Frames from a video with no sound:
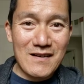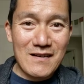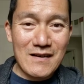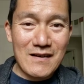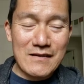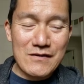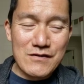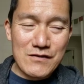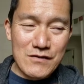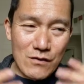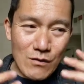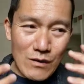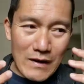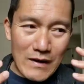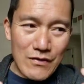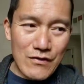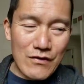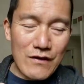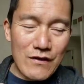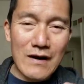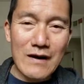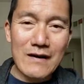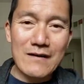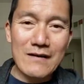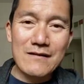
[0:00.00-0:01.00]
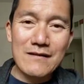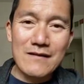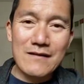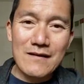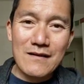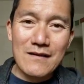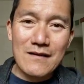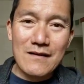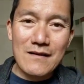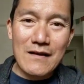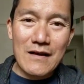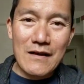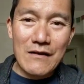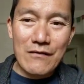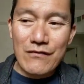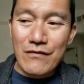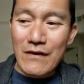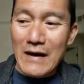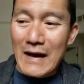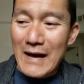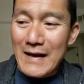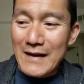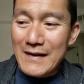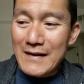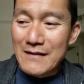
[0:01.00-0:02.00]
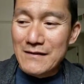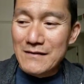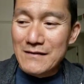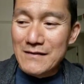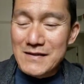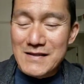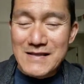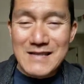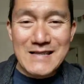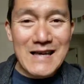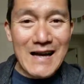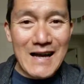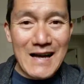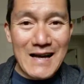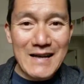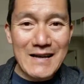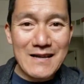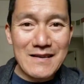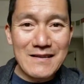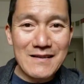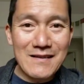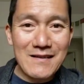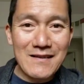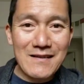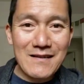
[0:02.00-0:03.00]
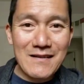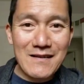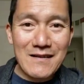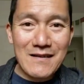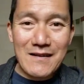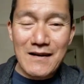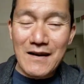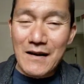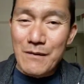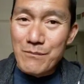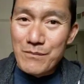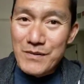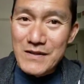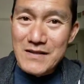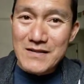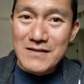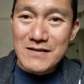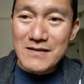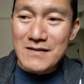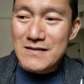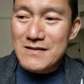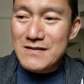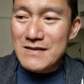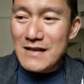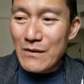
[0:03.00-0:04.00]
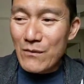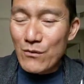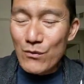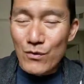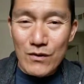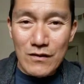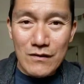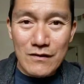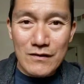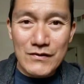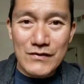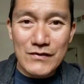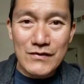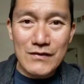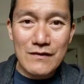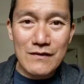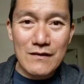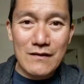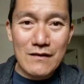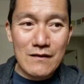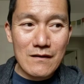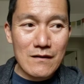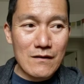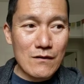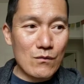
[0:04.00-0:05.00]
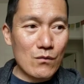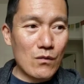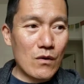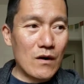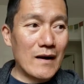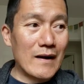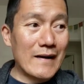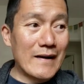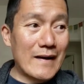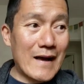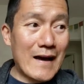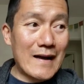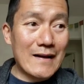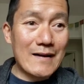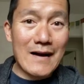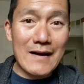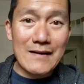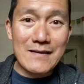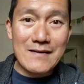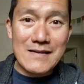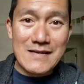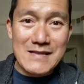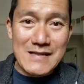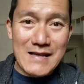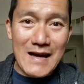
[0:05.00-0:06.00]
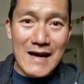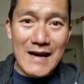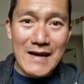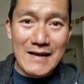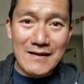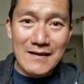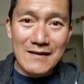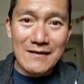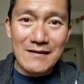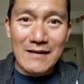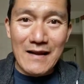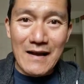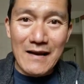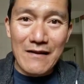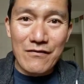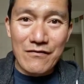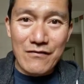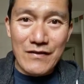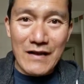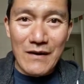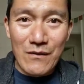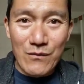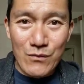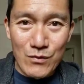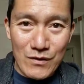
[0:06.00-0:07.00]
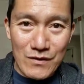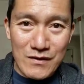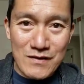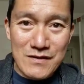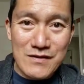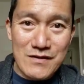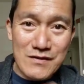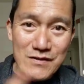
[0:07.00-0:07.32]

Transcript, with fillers: And so I thought, if I can design a business that works, why can't I design a life that works?